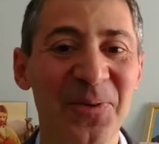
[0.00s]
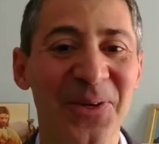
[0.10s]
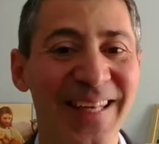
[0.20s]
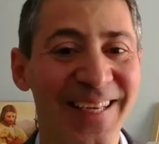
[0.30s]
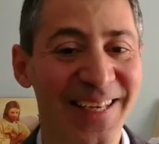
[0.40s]
um, more
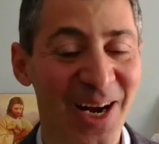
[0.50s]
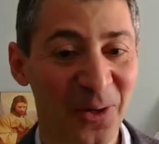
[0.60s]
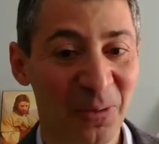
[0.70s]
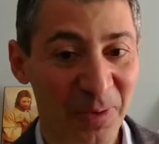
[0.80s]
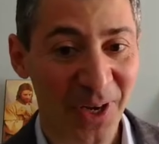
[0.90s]
thing,
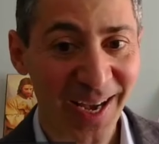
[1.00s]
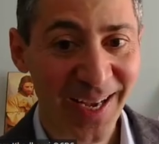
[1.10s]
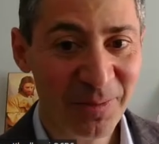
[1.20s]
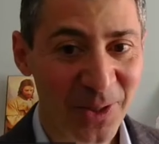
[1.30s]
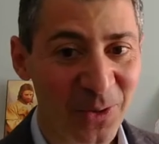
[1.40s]
Carol.
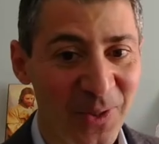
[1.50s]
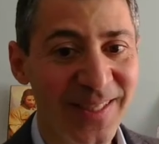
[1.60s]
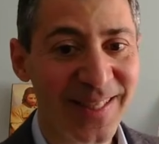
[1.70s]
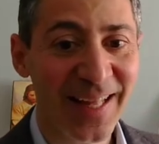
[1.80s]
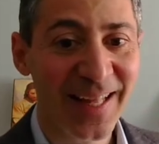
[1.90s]
Behind sure. me, you see
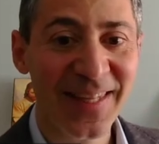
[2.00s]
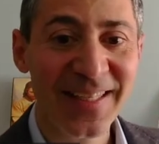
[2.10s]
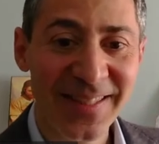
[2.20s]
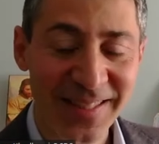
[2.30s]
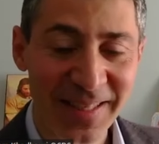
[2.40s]
that
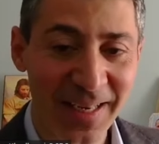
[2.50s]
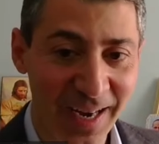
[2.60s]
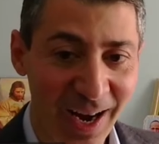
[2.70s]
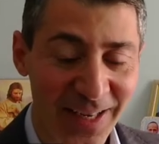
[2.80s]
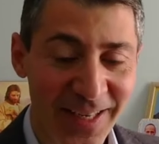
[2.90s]
these uh,
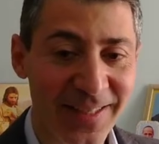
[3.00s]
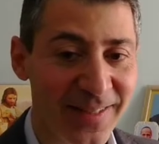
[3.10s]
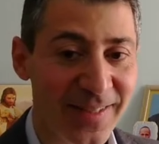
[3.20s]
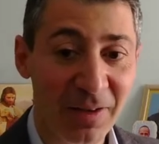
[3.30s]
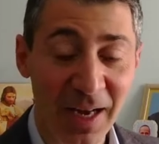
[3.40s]

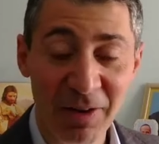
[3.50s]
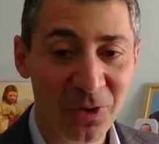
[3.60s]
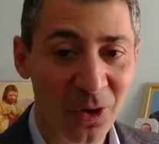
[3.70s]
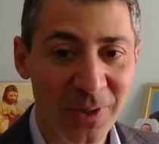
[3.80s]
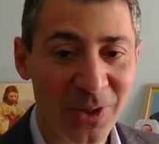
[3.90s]
icons ha have
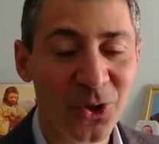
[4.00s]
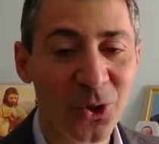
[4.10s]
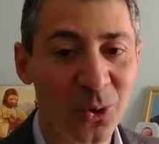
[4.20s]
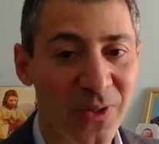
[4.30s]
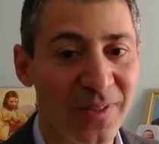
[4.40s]
not been
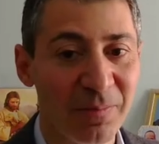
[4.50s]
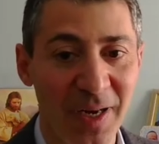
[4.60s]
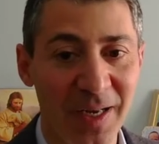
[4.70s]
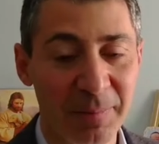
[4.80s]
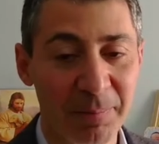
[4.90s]
chosen
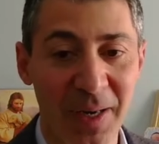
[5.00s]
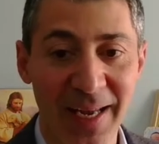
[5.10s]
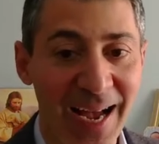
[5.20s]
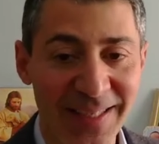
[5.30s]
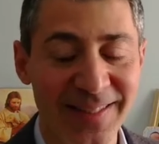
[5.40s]
by, by
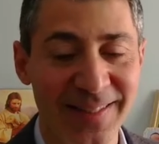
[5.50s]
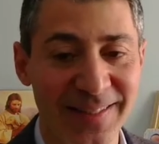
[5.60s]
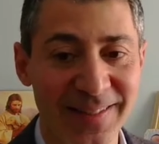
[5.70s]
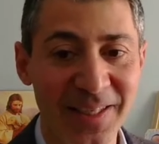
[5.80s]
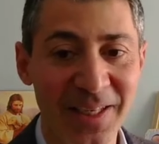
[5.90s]

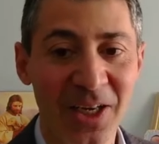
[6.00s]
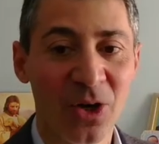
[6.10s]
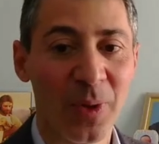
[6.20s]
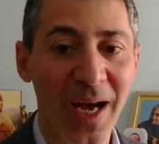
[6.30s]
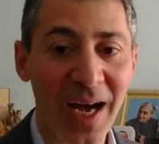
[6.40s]
accident.
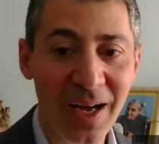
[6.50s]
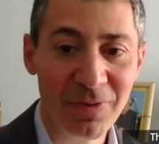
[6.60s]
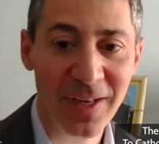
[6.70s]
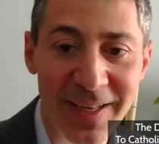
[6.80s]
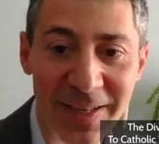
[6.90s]
We
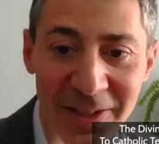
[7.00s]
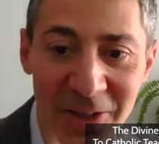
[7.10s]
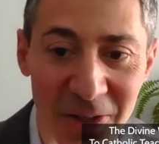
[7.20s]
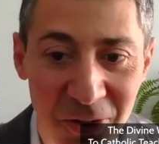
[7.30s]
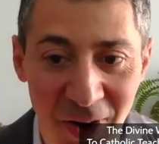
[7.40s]
have uh,
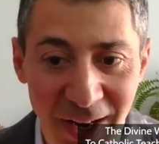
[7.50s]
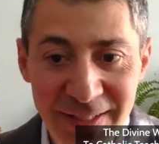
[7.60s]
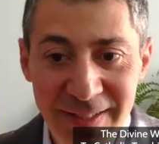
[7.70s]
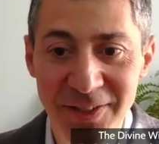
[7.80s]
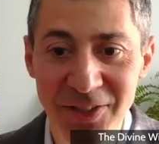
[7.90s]

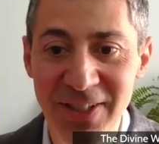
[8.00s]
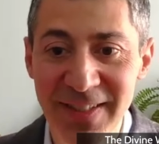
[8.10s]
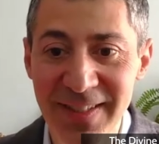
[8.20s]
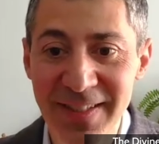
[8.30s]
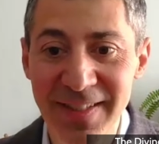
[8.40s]
Christ
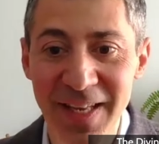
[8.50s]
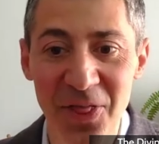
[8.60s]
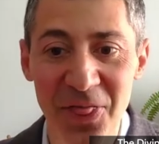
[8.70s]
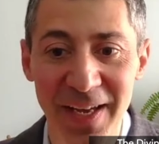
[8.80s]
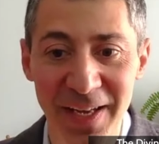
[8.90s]
Jesus,
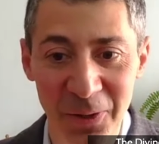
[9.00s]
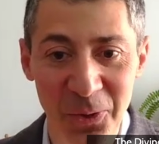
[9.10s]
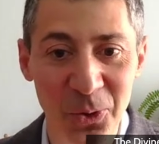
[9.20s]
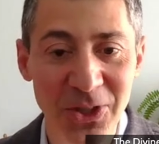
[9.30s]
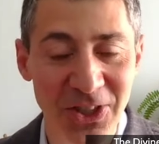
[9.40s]
the
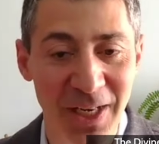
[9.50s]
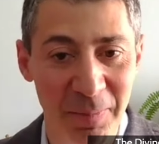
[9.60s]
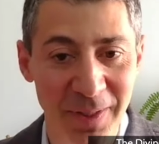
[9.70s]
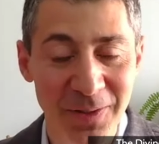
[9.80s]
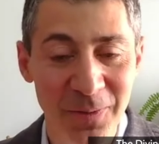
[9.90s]
Good
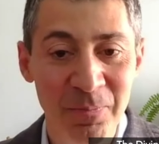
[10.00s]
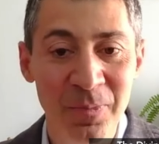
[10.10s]
Shepherd,